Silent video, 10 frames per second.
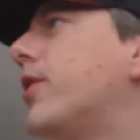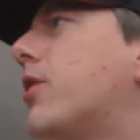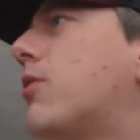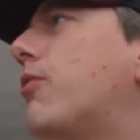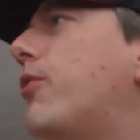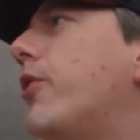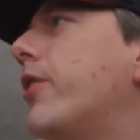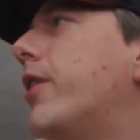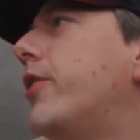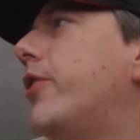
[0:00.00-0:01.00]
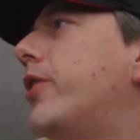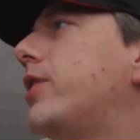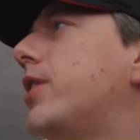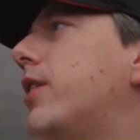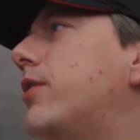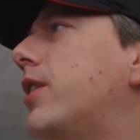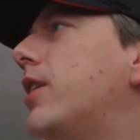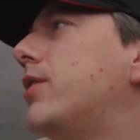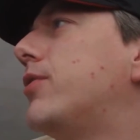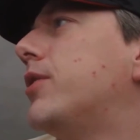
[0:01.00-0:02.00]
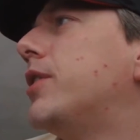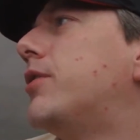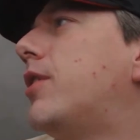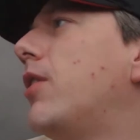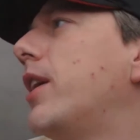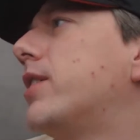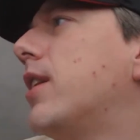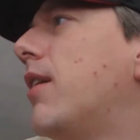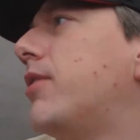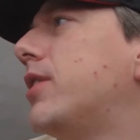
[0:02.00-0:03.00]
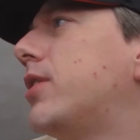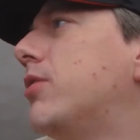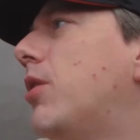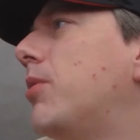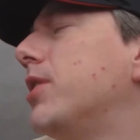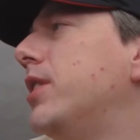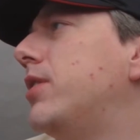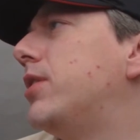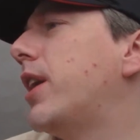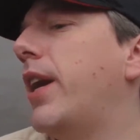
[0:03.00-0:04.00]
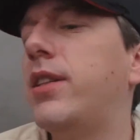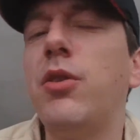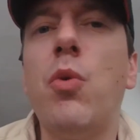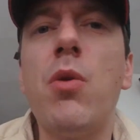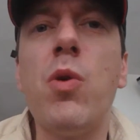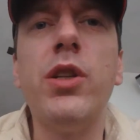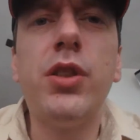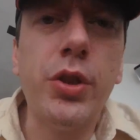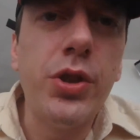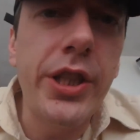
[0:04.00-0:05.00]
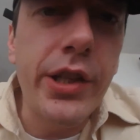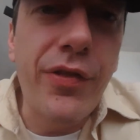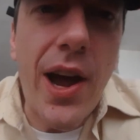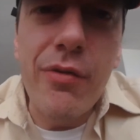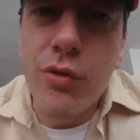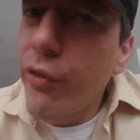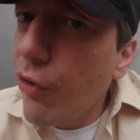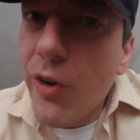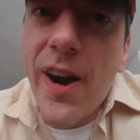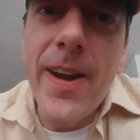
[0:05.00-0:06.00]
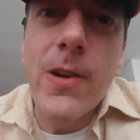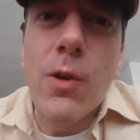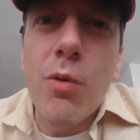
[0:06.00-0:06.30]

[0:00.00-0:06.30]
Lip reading: the nerds under us, for the Rolex lovers who always need to say it's a 11265448 or a